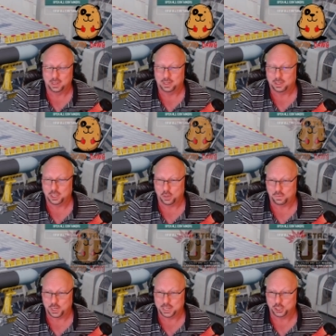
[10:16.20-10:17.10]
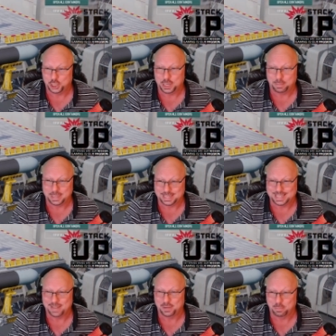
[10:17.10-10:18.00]
you know, if you hit a ship, it's
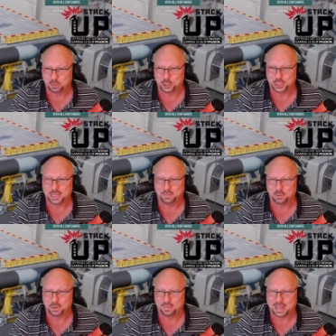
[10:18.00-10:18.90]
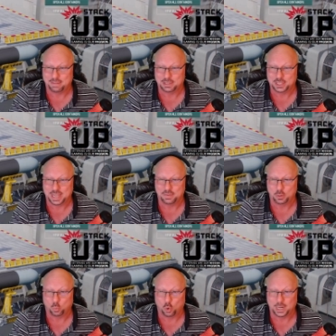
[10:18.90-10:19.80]
7% for the 5 to
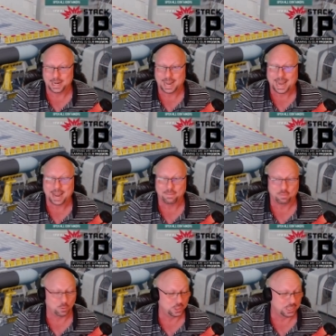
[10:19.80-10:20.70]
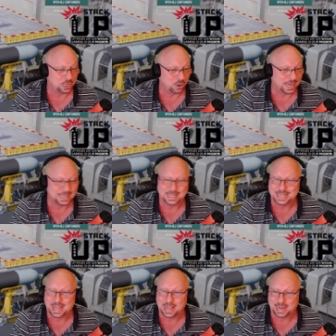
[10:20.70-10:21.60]
7, 1.5 for the tier 8 to
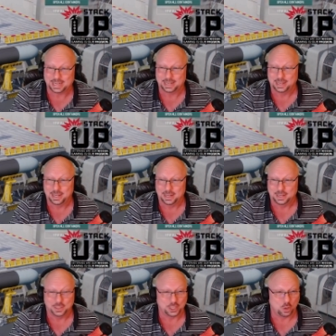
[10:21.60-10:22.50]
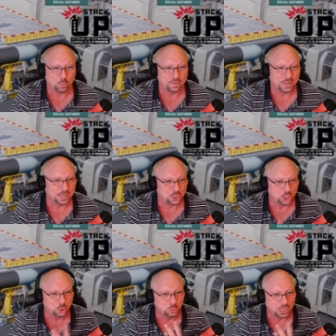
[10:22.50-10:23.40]
9. So we've hit
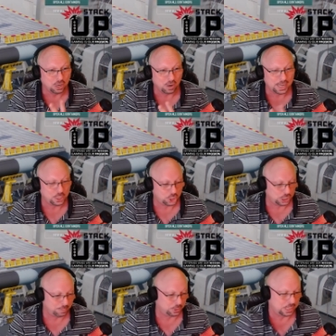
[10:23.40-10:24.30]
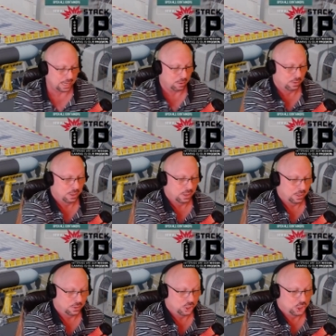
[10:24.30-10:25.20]
2 tier 8 ships now.
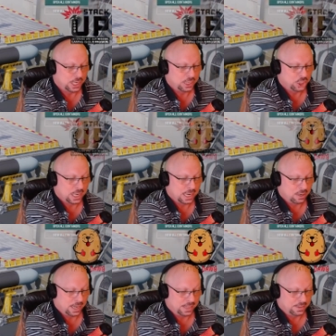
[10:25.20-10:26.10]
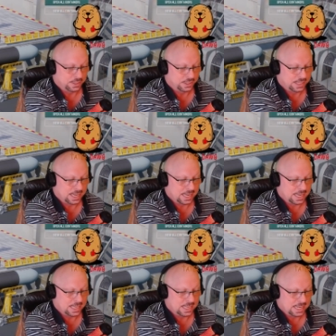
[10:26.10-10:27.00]
The Cheshire and the San
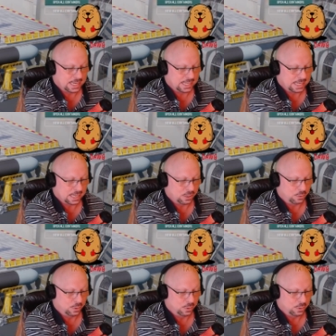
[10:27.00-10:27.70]
Diego.